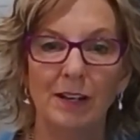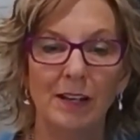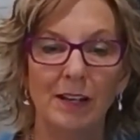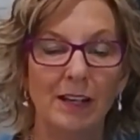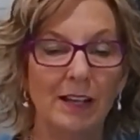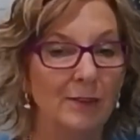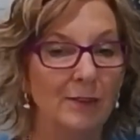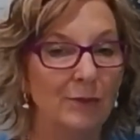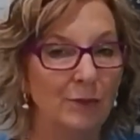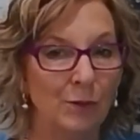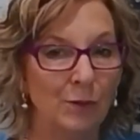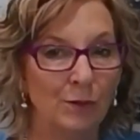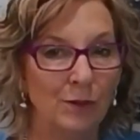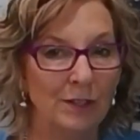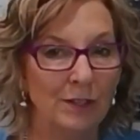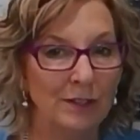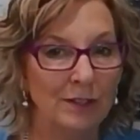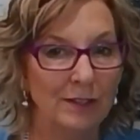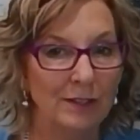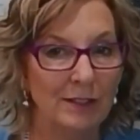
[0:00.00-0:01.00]
if you're
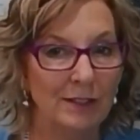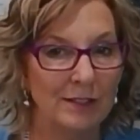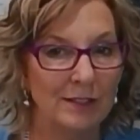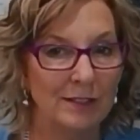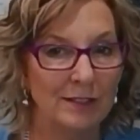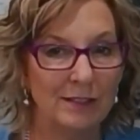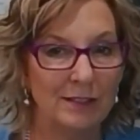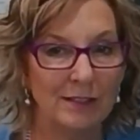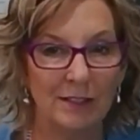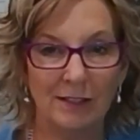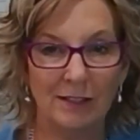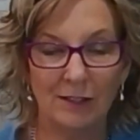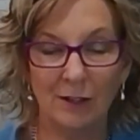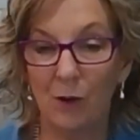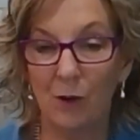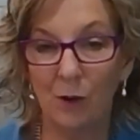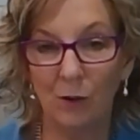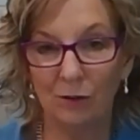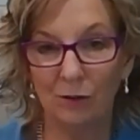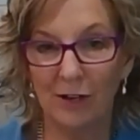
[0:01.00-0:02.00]
in the
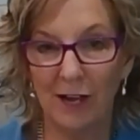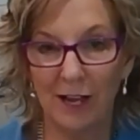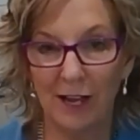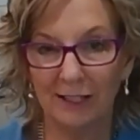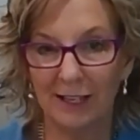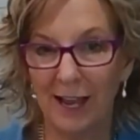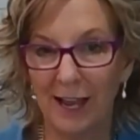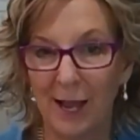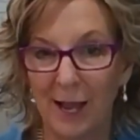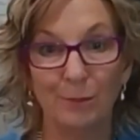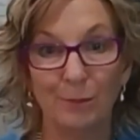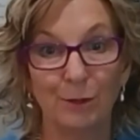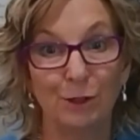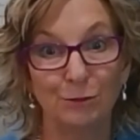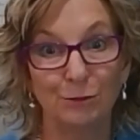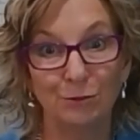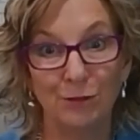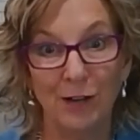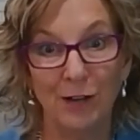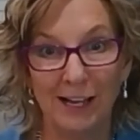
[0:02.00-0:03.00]
whole crown camp,
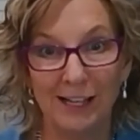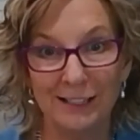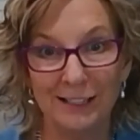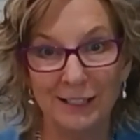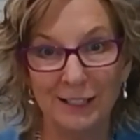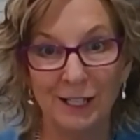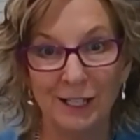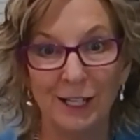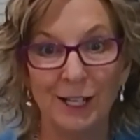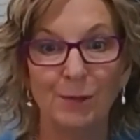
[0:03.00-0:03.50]
great,